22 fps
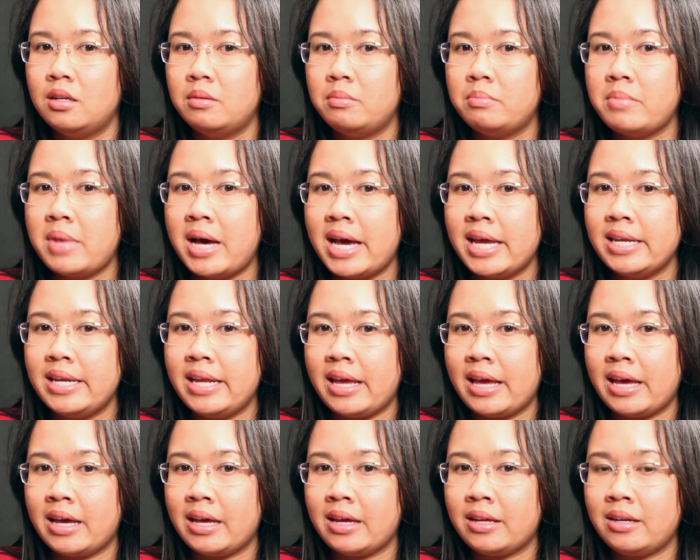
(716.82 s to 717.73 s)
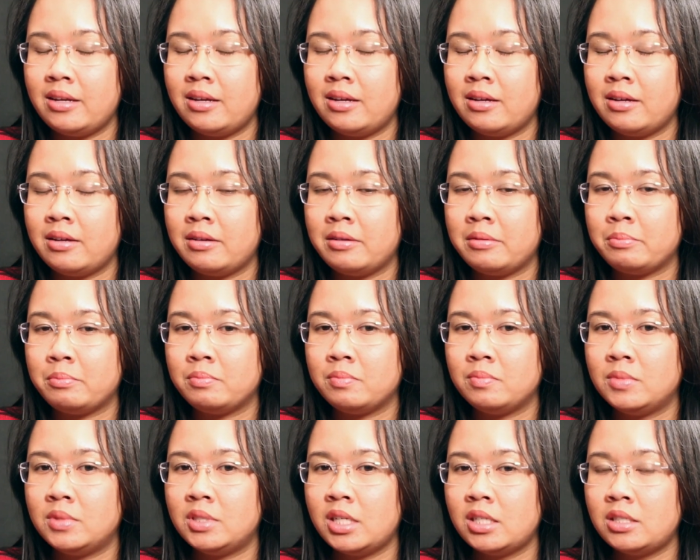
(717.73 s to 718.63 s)
My dad
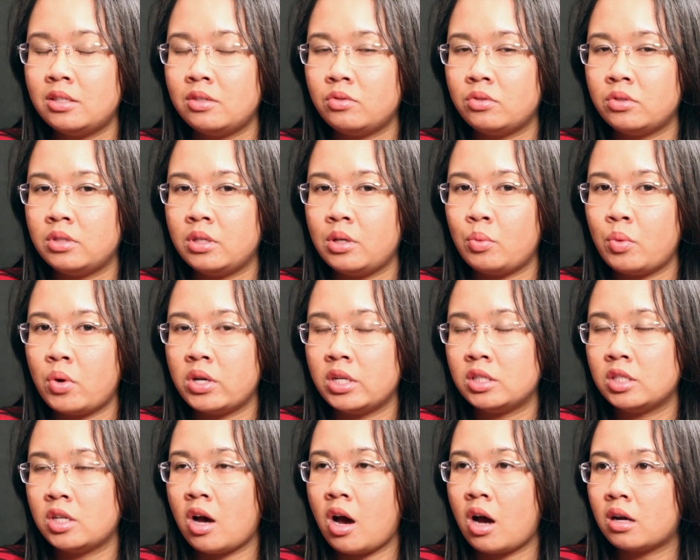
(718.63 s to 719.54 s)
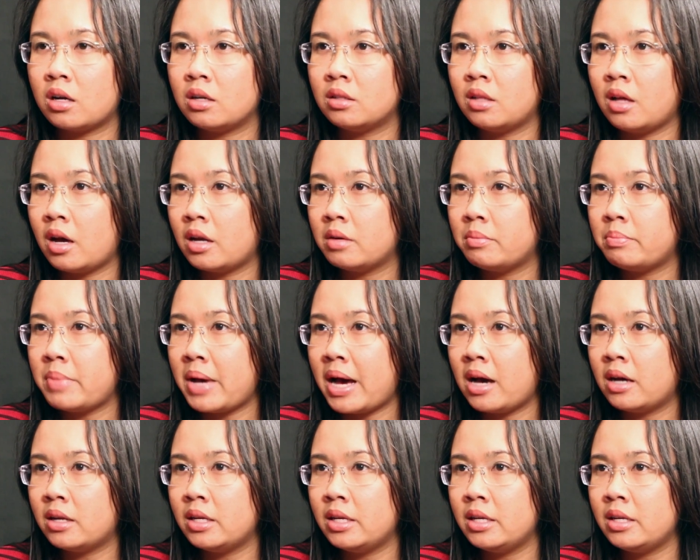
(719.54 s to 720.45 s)
doesn't really want to talk a lot
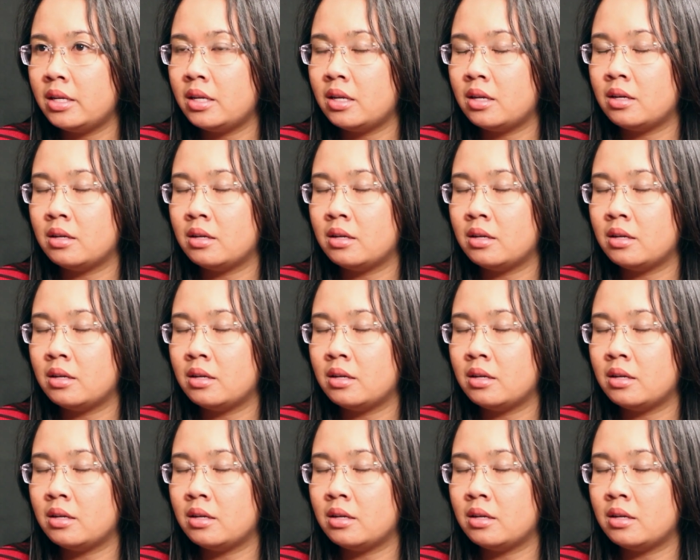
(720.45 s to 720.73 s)
about it,